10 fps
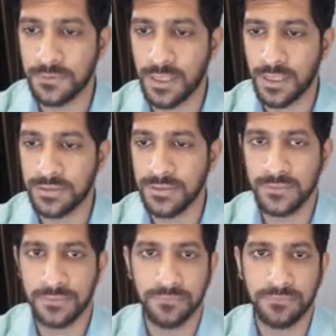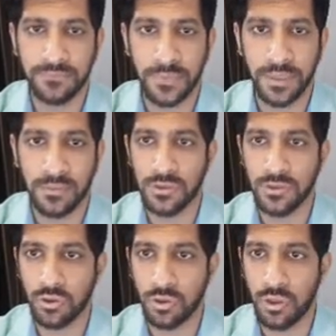like this. I
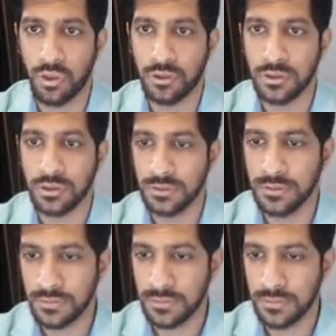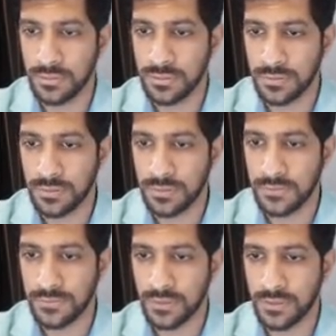will draw a
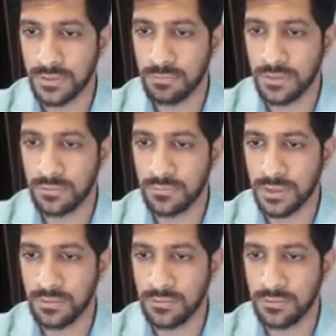sun in between.